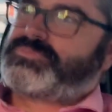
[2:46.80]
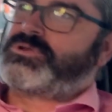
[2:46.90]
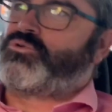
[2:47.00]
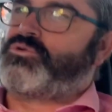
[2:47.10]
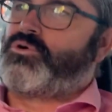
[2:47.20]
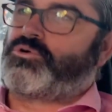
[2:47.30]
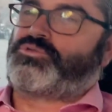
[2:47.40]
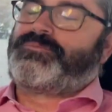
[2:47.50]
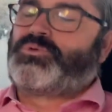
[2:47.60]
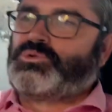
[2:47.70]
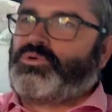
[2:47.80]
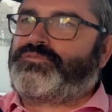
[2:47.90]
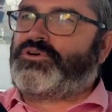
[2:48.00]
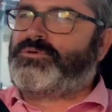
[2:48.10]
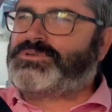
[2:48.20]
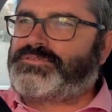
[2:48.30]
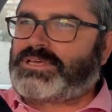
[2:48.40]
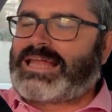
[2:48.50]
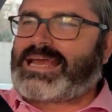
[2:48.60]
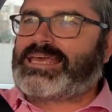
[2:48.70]
or criminal law firms, if
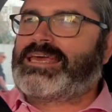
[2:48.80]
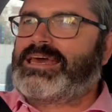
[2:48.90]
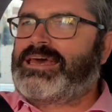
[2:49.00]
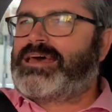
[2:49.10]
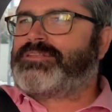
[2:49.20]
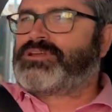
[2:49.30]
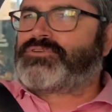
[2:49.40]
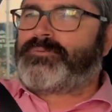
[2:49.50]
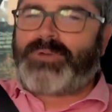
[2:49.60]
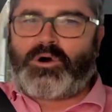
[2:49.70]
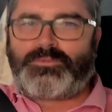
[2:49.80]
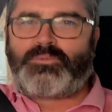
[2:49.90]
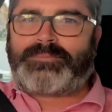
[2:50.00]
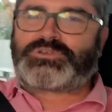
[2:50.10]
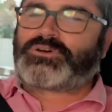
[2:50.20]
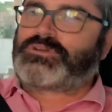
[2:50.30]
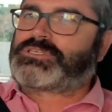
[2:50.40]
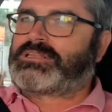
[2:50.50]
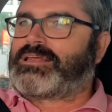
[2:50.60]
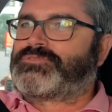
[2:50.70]
you're lucky, that have got multiple websites.
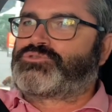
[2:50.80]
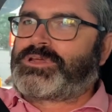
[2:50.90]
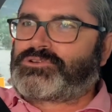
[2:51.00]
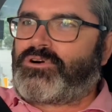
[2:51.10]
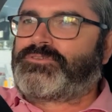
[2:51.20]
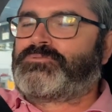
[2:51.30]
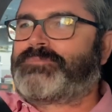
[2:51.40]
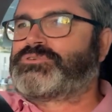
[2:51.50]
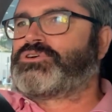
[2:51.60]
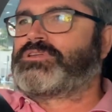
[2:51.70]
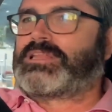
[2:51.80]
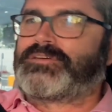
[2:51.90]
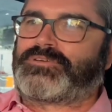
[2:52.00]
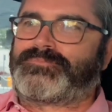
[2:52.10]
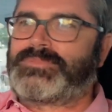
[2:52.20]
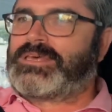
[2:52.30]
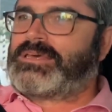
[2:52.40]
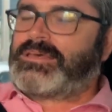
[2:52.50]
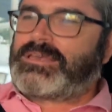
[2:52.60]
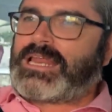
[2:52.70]
So they'll have a drink driving website, they'll have a,
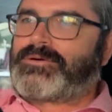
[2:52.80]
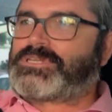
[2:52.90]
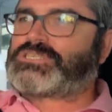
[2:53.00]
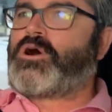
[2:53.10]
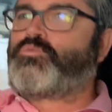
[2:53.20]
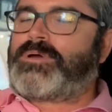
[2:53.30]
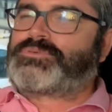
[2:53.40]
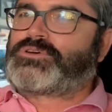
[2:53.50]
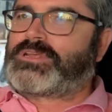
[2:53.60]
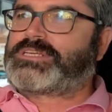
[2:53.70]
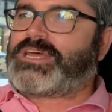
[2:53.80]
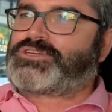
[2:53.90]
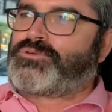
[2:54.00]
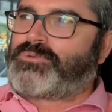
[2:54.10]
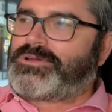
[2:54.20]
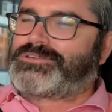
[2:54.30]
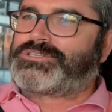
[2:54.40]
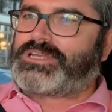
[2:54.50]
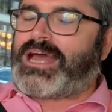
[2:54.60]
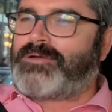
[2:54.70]
you know, an assault website, etc.
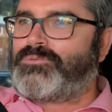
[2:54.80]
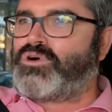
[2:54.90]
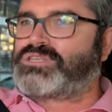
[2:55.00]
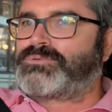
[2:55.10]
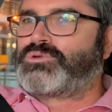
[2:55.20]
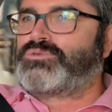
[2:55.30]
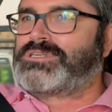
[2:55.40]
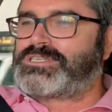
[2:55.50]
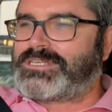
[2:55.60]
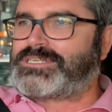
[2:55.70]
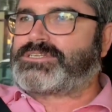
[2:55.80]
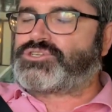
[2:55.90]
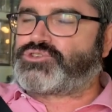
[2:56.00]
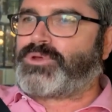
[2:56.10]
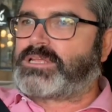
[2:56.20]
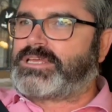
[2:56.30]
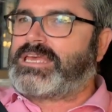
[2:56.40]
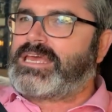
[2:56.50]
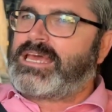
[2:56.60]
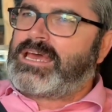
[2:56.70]
Whereas, you know, Wiseman Lawyers, it's
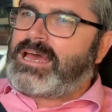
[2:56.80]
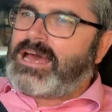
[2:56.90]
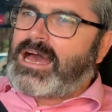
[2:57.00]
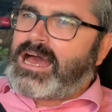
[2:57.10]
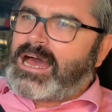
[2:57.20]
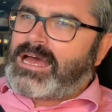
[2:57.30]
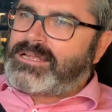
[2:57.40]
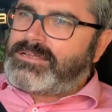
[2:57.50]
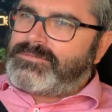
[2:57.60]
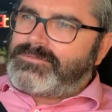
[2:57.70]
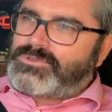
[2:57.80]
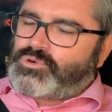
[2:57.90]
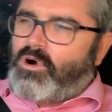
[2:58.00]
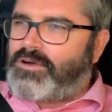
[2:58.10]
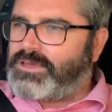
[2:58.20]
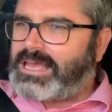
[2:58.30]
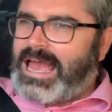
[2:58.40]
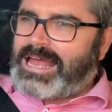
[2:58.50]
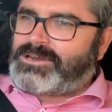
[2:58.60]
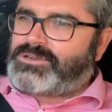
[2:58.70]
strictly driving
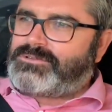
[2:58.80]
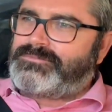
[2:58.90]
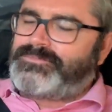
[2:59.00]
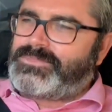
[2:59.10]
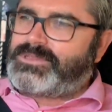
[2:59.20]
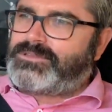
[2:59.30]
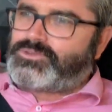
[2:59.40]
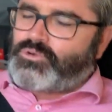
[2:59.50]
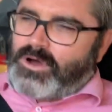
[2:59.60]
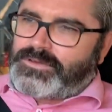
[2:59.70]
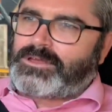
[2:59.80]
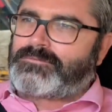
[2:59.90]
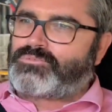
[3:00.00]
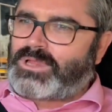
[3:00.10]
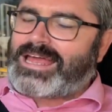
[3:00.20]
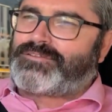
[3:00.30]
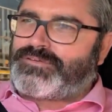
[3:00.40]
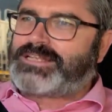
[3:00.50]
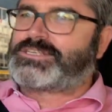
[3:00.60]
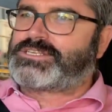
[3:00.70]
and driving related
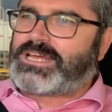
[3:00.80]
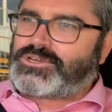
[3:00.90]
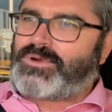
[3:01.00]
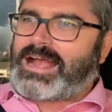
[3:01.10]
offences. So drug,